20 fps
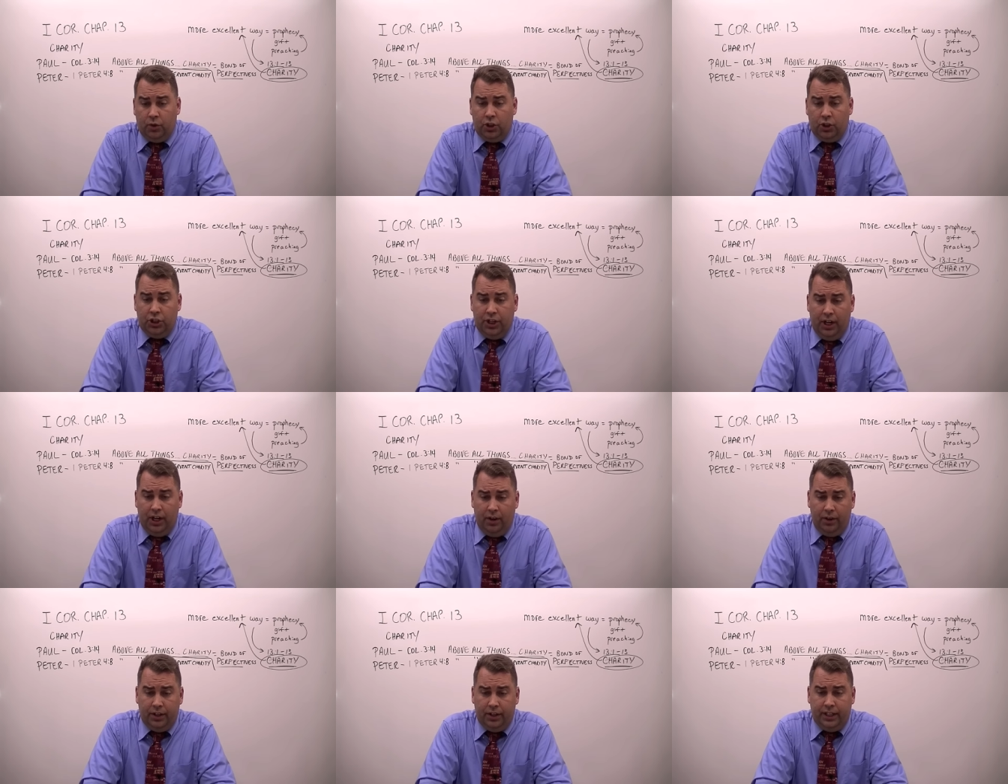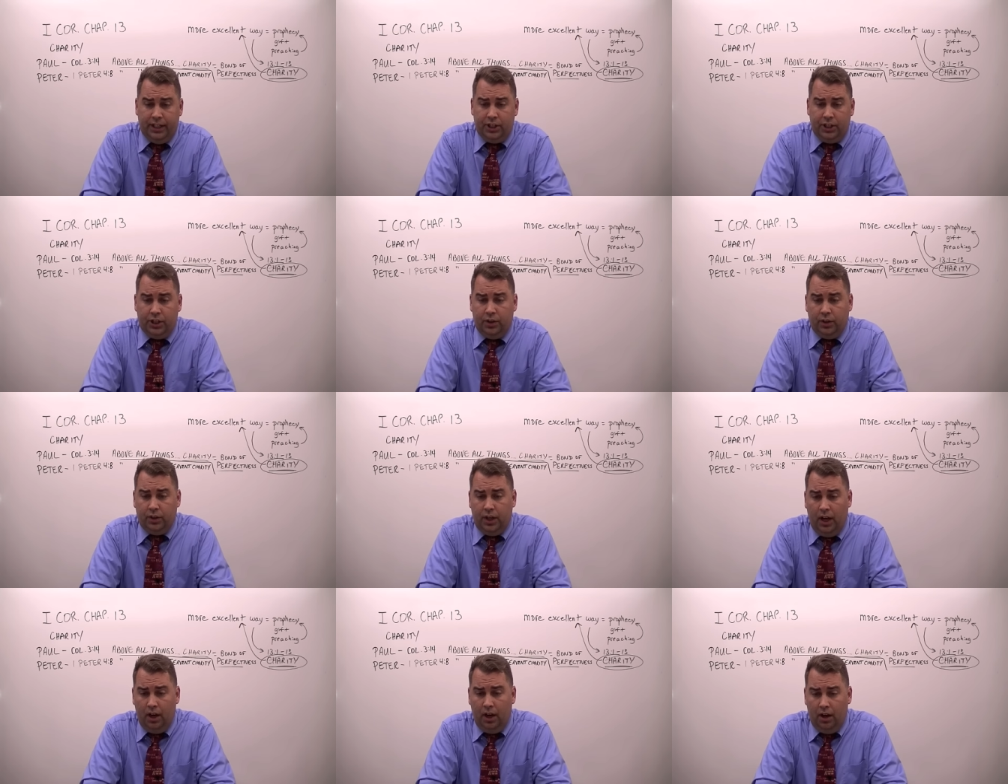for charity
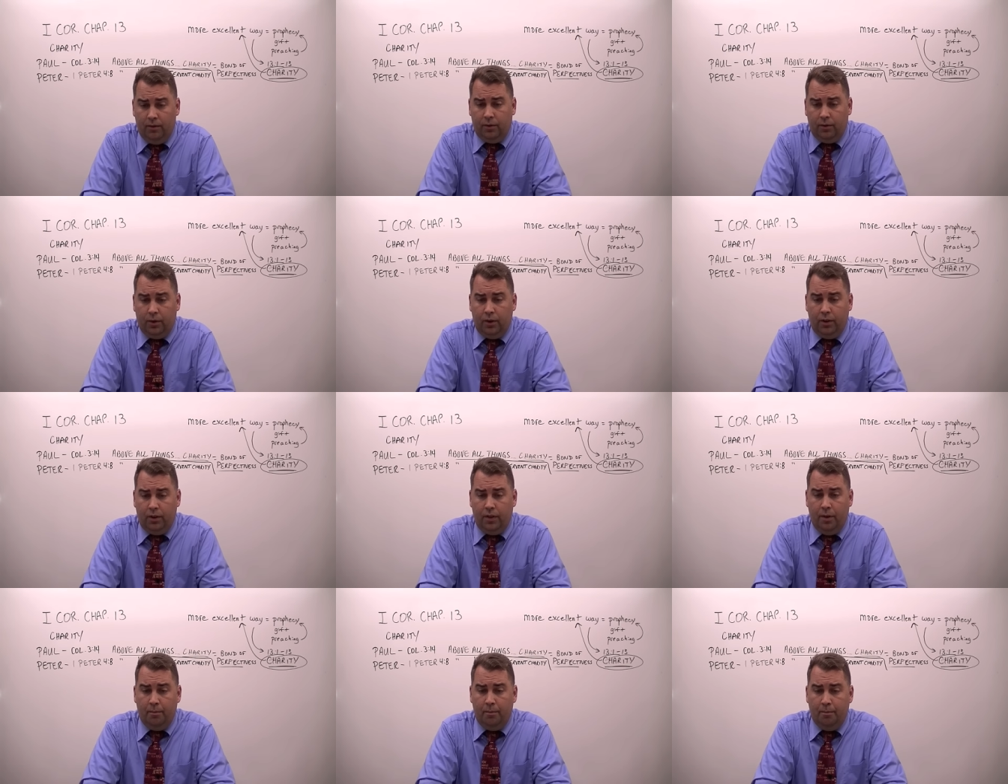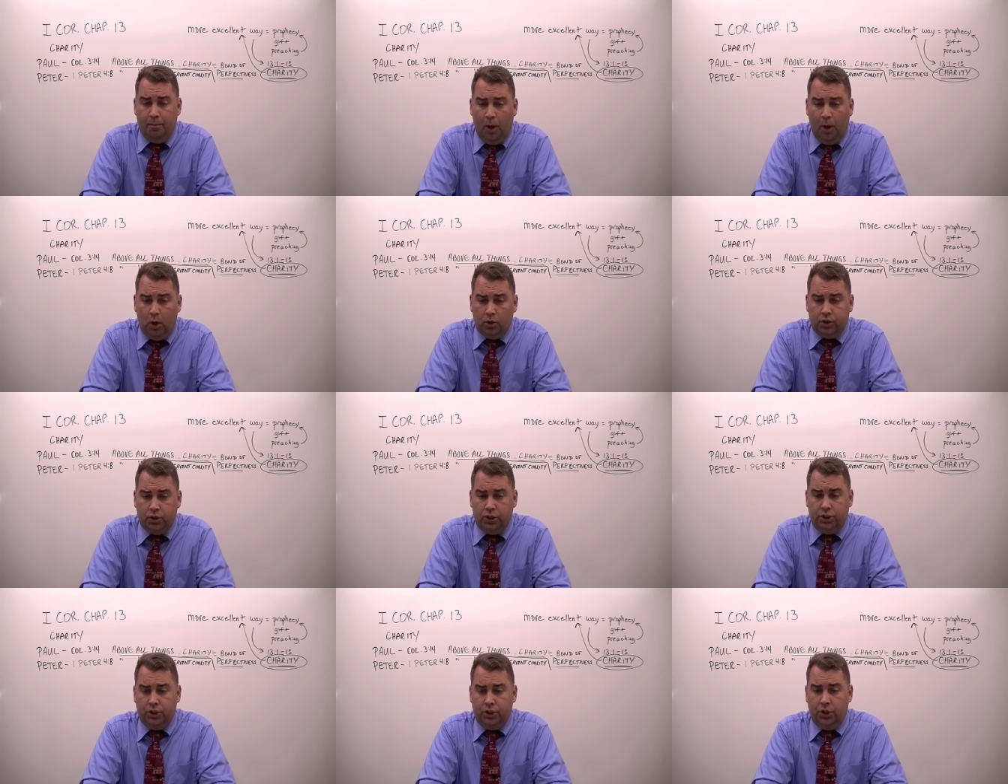shall cover the
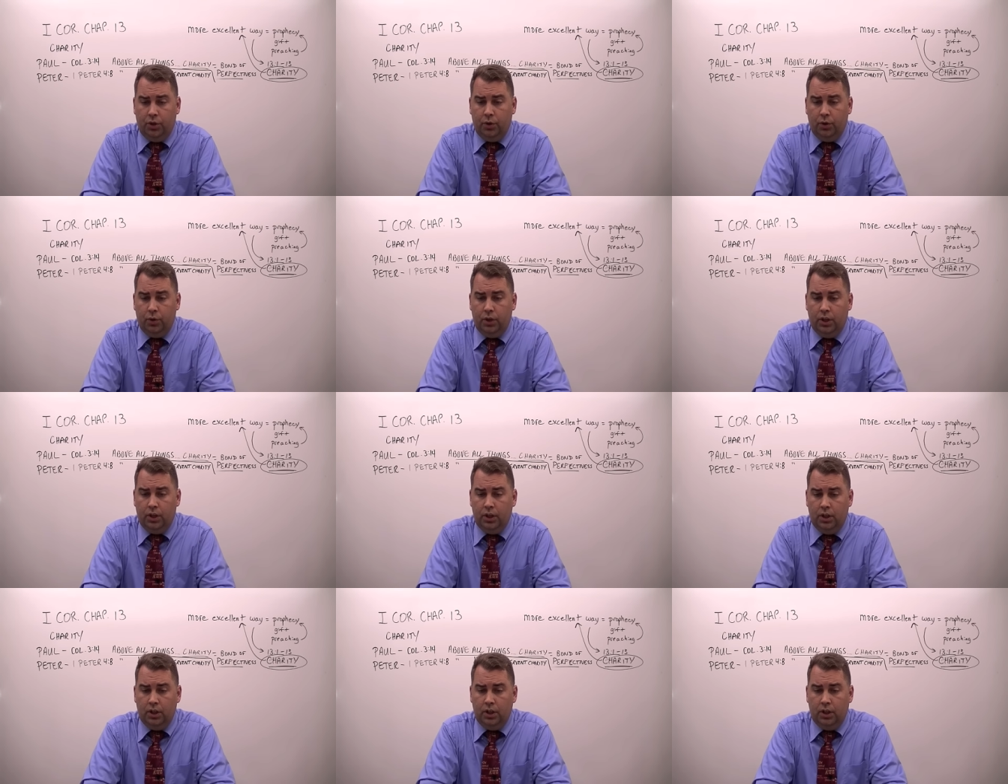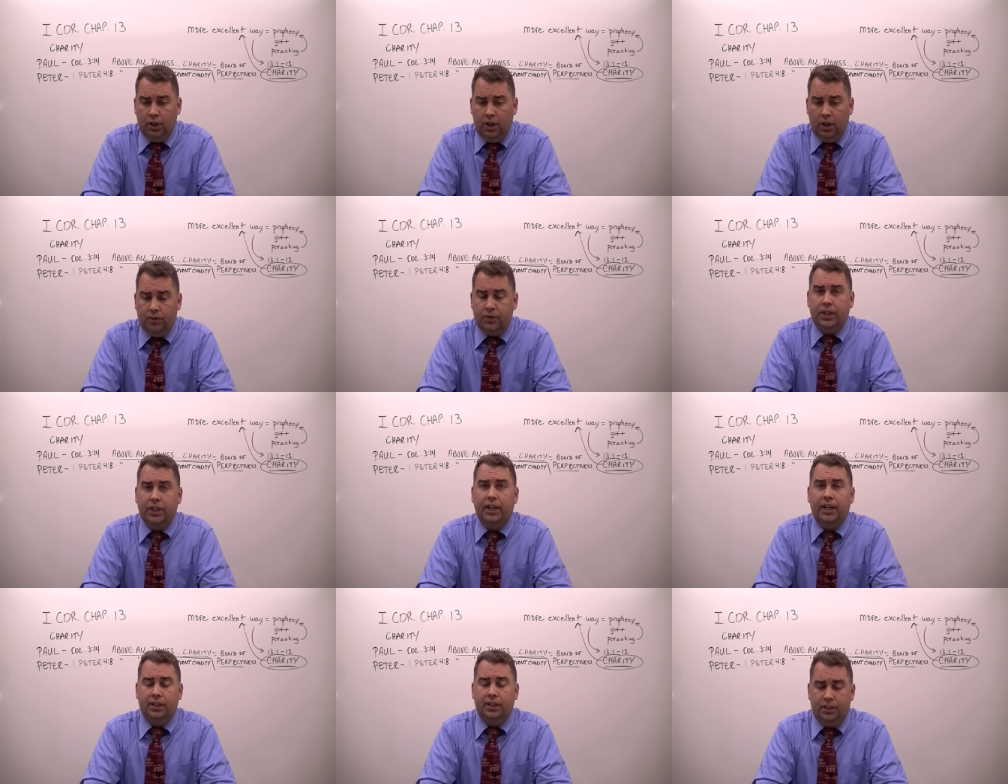multitude of
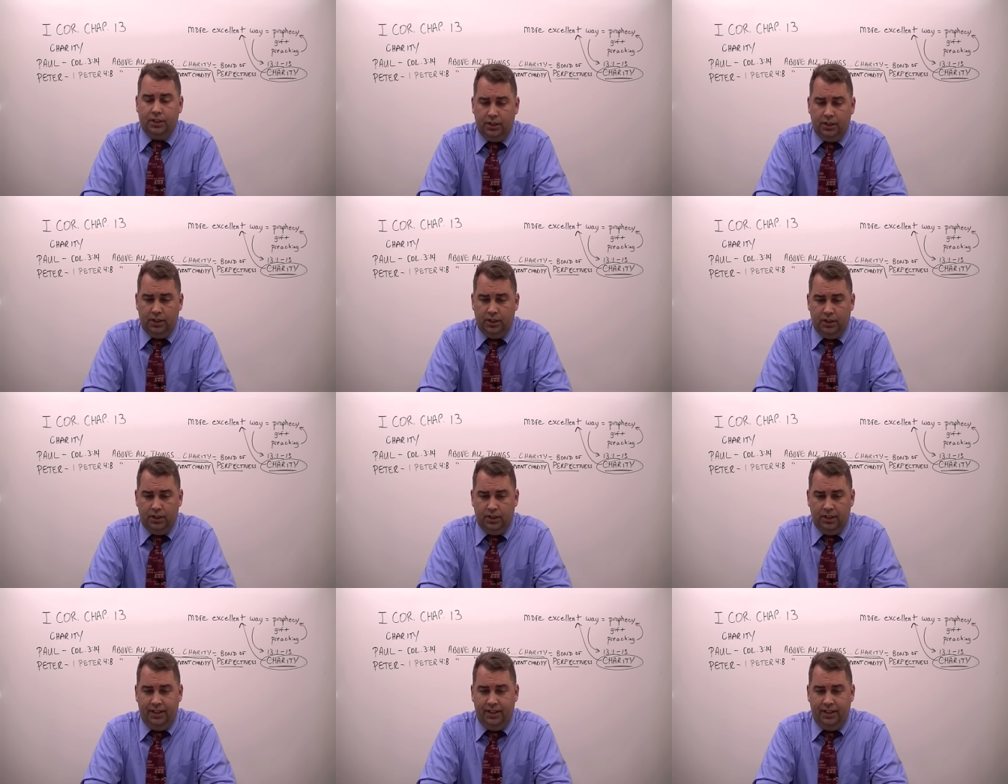sins.